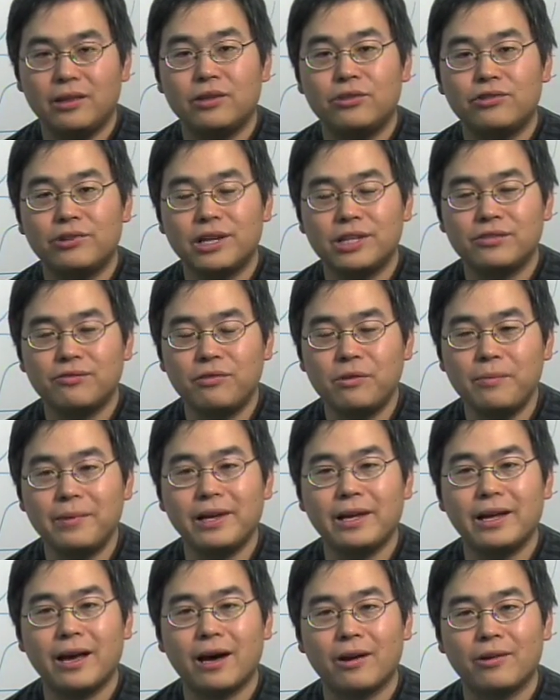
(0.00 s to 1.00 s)
In the
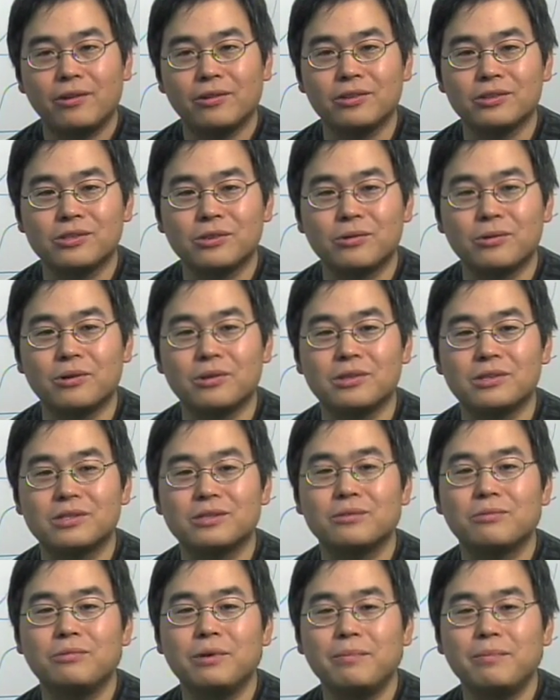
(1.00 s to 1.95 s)
Transforming Calculus course,